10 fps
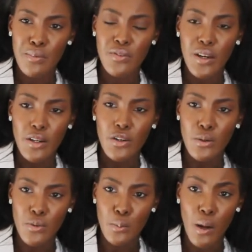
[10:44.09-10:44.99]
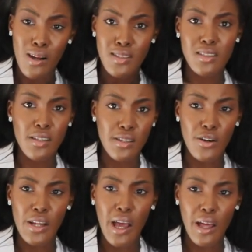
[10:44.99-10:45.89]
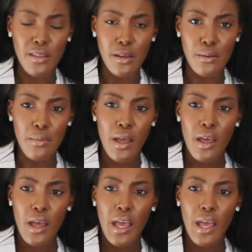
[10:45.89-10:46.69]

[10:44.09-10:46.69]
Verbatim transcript: I provided her with the boxes because I already had them,